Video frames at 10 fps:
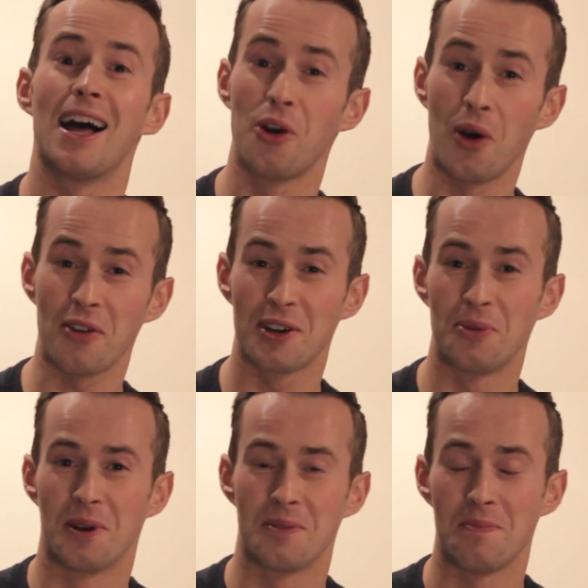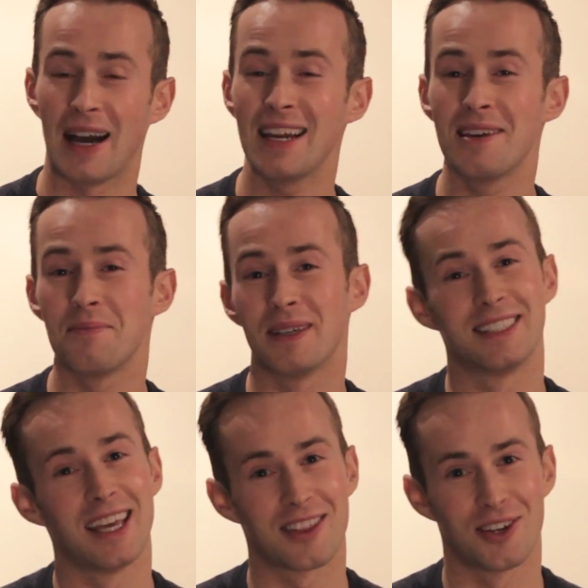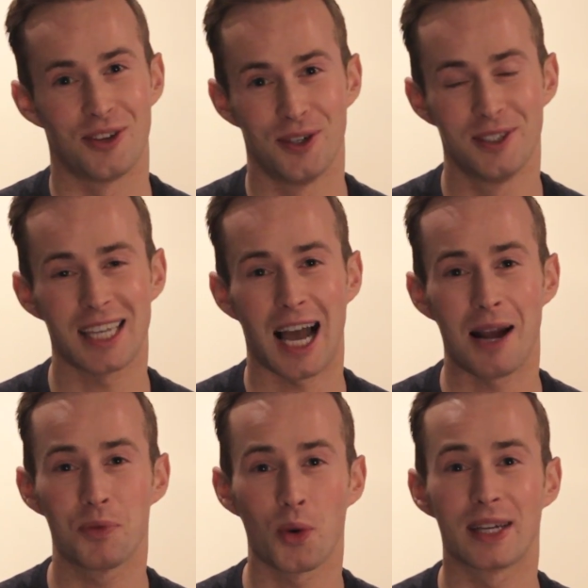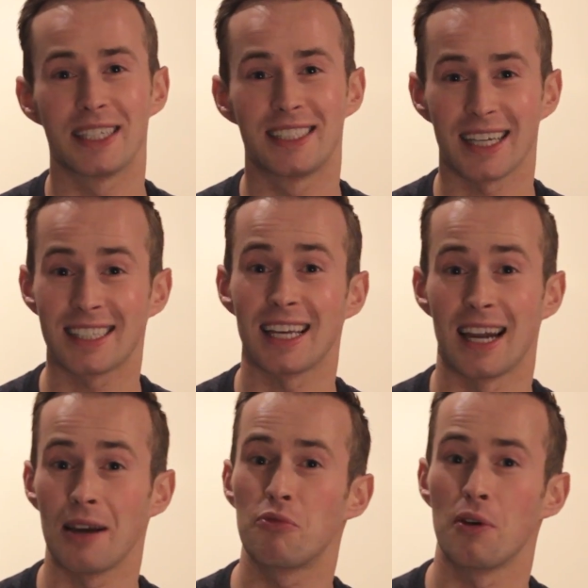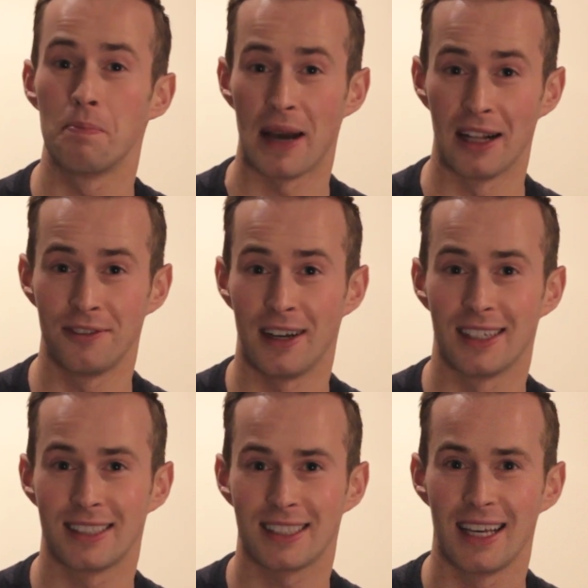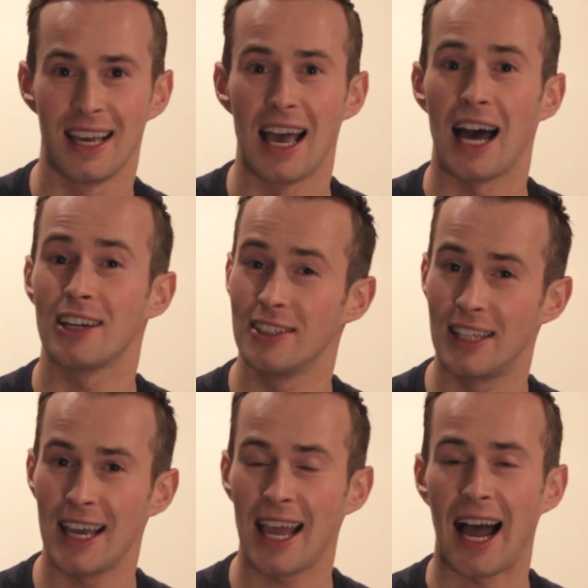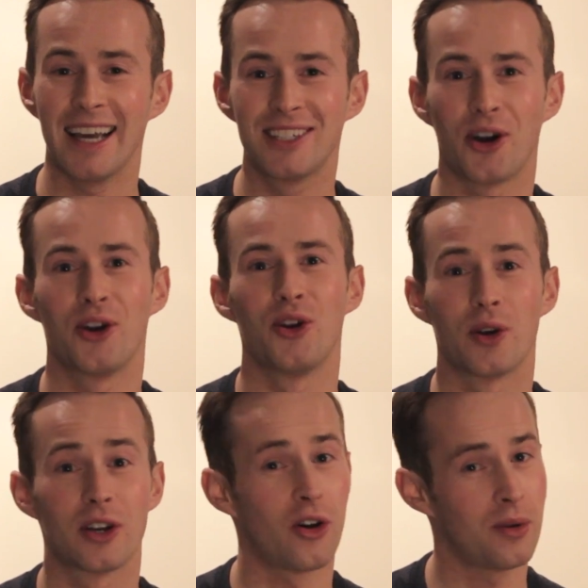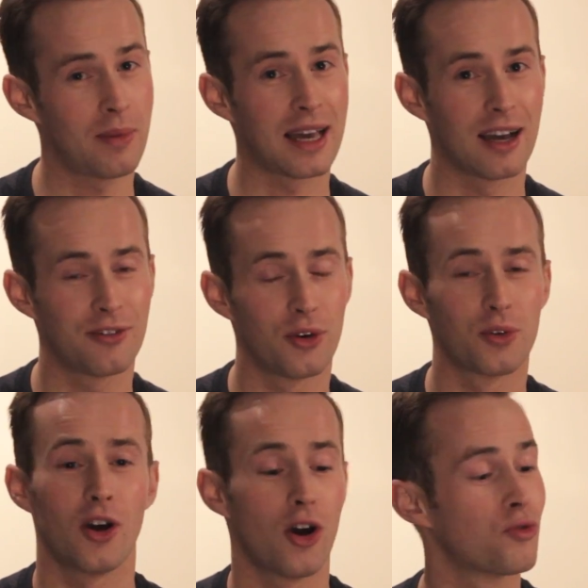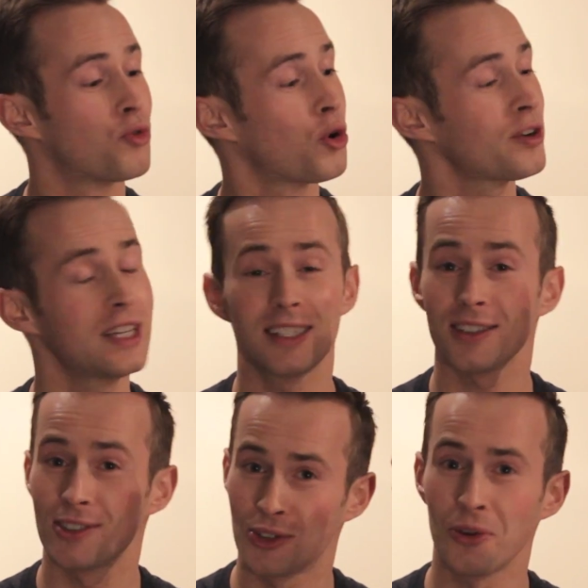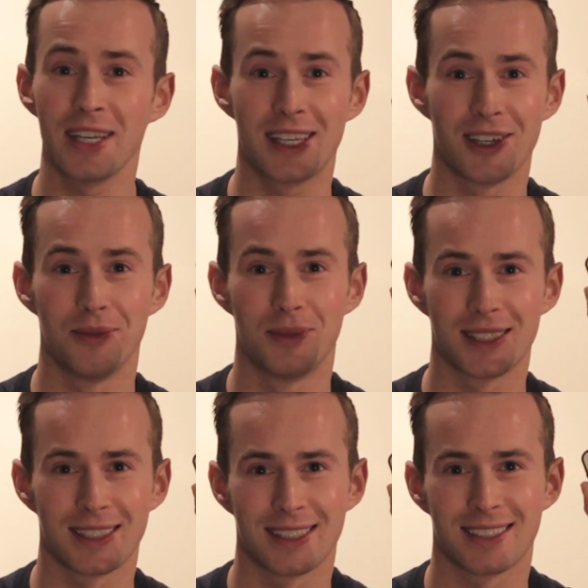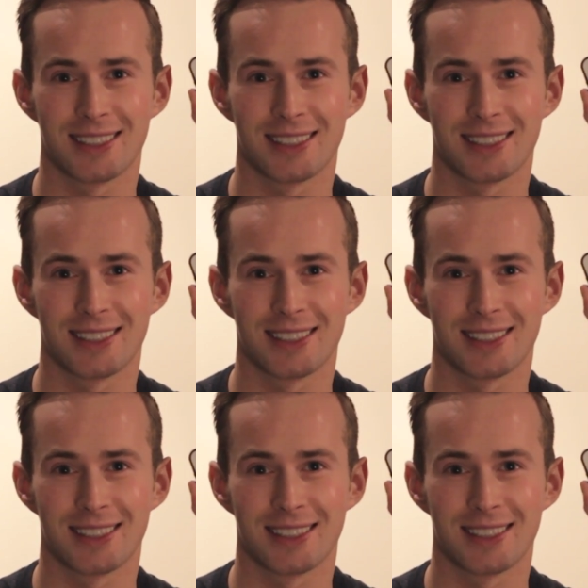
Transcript: Hello everyone, my name is Nathan Hughes, I'm 26 and I'm from Belfast and today I downloaded on my iPhone Rory's Story Cubes.